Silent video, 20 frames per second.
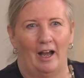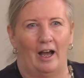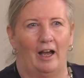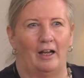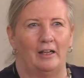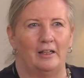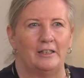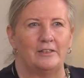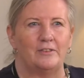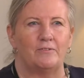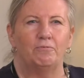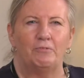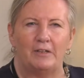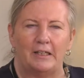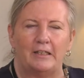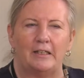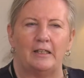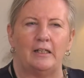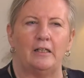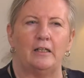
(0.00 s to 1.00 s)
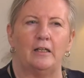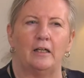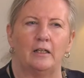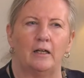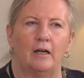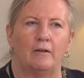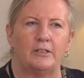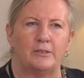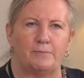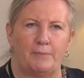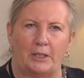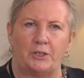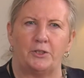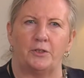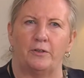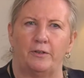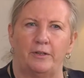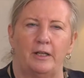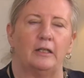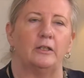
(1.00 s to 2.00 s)
It's really a
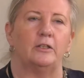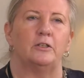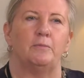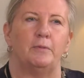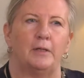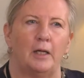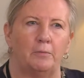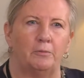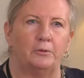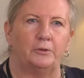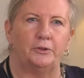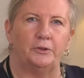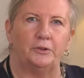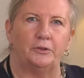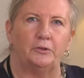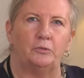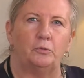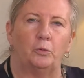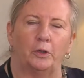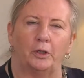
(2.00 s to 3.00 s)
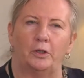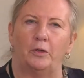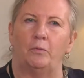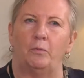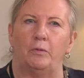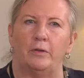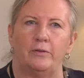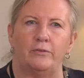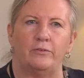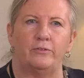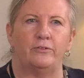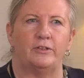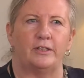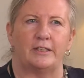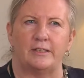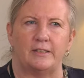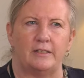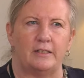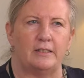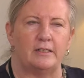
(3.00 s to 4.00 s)
special thing to be able to work with
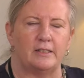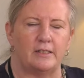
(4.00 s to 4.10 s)
16,